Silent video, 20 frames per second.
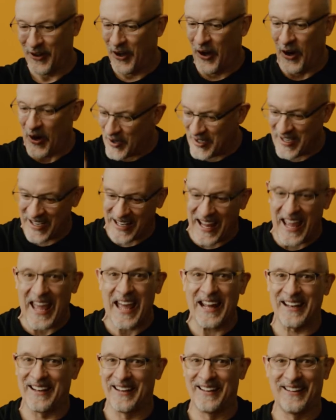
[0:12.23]
Hard to
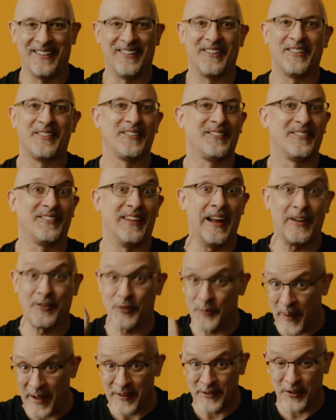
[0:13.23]
get,
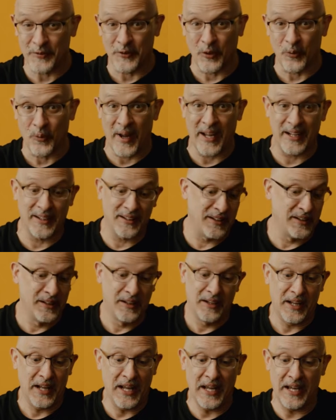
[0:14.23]
expensive to rent,
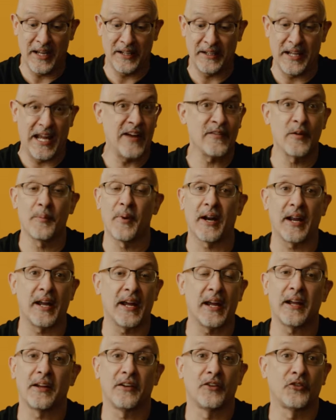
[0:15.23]
and
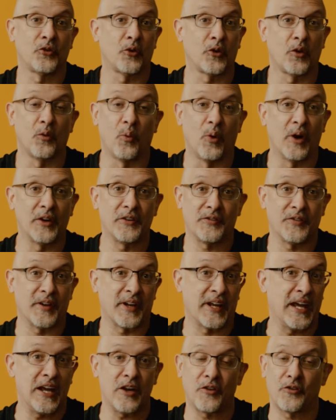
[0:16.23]
everybody sort of wants the
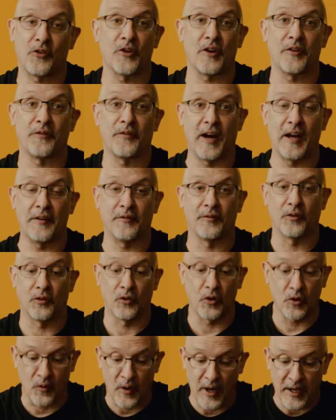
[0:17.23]
K35
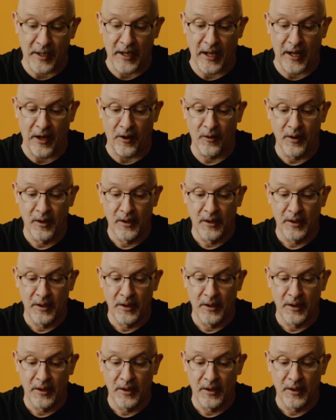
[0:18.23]
look right now.